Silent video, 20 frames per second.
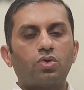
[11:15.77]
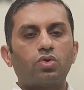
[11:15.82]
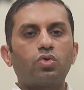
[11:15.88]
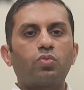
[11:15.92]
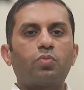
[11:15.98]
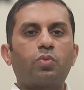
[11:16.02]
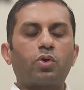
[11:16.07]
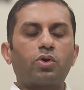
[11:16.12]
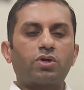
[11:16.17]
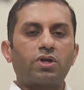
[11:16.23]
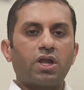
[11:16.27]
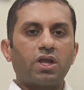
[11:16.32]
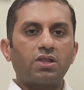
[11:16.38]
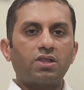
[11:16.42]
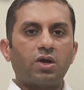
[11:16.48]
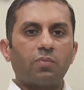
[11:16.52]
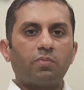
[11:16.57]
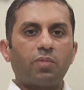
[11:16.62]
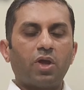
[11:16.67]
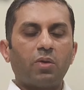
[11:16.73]
To
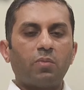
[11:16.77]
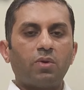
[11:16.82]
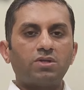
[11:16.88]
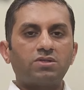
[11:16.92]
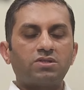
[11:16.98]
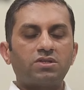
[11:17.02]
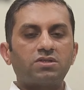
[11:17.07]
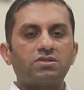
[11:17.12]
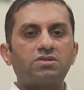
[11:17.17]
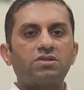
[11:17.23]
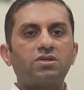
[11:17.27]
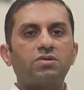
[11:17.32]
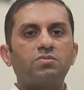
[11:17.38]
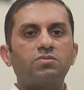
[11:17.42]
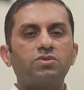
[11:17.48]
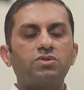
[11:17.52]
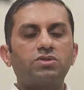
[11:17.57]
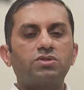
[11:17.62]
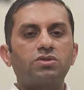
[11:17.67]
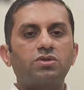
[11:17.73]
protect the payment
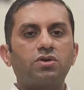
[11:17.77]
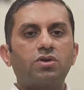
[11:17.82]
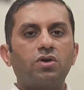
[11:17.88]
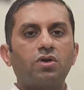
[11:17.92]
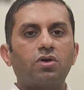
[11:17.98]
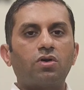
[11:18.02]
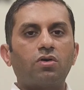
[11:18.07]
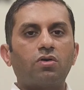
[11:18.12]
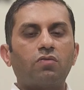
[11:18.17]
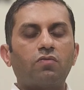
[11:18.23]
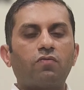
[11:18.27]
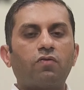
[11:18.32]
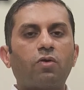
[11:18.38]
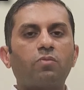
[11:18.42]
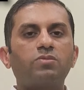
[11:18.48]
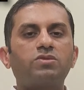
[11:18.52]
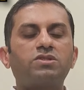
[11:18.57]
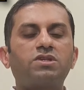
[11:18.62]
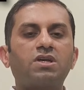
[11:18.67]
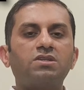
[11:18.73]
systems
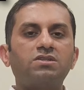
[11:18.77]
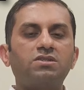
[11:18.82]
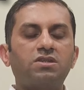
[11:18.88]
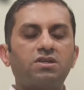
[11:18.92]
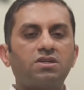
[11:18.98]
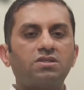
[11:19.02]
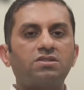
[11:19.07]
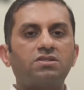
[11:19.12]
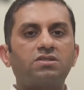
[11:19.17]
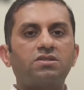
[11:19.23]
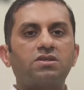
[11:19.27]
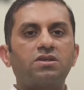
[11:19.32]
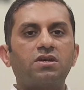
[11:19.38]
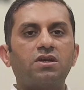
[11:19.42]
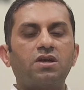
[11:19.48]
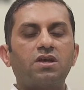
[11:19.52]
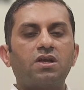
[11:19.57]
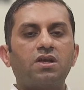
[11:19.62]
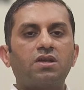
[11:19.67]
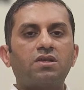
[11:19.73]
from such risks,
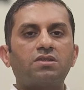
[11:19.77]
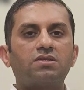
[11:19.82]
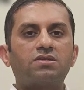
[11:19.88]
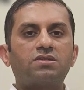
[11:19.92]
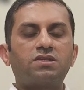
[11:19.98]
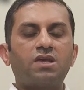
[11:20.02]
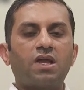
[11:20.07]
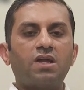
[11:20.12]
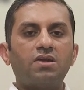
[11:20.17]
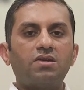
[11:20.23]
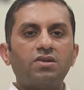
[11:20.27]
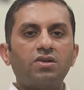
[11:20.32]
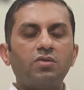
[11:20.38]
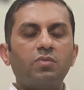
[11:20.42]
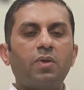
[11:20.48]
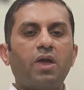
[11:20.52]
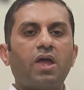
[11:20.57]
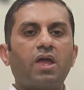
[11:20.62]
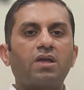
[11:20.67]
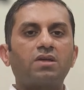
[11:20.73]

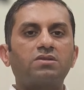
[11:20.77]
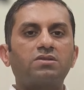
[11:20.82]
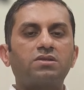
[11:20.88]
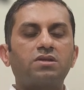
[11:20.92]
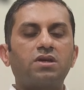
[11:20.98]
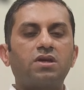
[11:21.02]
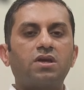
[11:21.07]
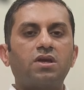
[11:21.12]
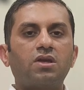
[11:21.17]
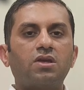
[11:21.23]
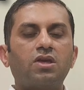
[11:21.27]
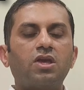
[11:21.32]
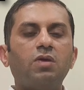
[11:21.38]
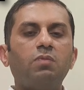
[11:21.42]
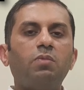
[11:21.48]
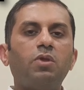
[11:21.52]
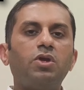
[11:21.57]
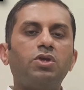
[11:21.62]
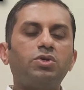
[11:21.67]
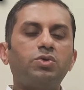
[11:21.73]
central banks
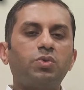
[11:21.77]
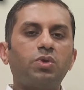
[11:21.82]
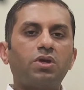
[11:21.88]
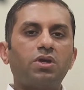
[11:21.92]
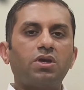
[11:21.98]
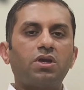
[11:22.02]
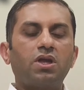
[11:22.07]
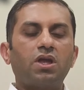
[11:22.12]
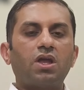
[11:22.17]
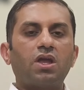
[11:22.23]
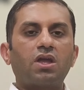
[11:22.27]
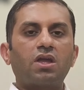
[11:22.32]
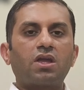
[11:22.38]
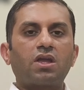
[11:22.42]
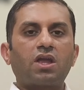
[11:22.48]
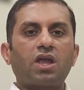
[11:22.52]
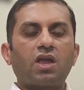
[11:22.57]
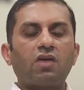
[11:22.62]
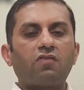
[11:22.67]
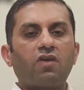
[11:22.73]
keep issuing
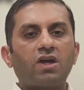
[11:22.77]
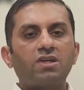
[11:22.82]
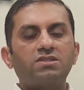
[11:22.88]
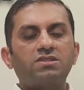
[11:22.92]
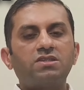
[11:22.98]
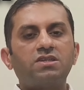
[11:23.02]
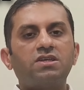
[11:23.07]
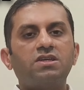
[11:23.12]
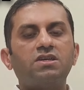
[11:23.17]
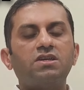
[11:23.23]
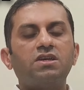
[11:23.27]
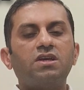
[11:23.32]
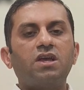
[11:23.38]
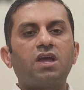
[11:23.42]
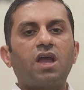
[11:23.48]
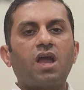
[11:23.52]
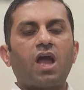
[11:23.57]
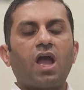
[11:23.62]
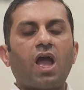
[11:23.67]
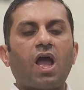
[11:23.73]
KYC
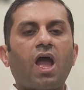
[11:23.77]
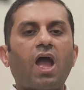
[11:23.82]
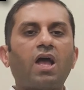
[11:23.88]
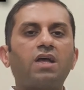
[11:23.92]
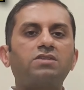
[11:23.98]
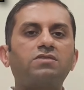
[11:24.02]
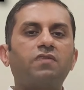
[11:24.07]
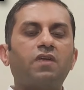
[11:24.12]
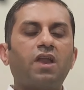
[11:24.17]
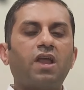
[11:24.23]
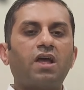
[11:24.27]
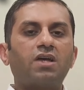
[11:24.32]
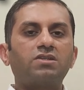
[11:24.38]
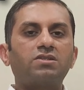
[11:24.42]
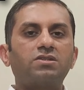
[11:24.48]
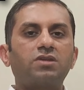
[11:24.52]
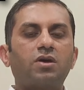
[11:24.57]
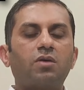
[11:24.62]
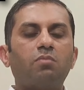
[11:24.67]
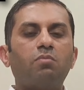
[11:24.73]
as well
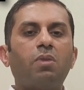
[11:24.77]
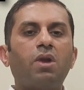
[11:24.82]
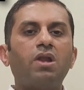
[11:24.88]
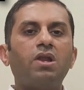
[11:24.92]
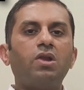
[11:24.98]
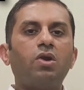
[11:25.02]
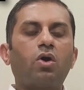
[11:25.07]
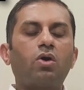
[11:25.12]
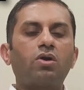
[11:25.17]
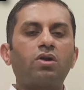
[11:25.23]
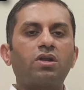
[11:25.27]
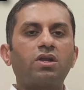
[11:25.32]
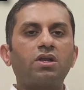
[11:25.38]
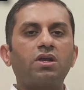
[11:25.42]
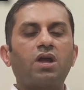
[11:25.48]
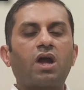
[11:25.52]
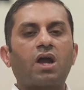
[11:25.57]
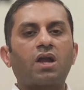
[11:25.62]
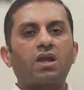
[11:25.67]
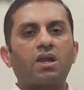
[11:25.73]
as money
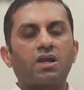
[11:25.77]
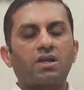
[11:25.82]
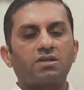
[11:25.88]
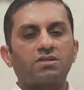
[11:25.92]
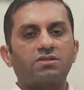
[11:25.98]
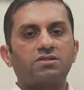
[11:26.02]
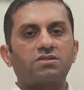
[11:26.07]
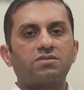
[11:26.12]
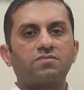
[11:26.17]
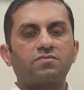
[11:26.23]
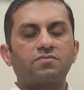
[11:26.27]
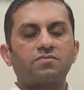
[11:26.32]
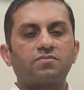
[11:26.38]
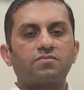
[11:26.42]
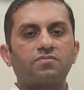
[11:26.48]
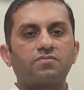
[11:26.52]
laundering guidelines.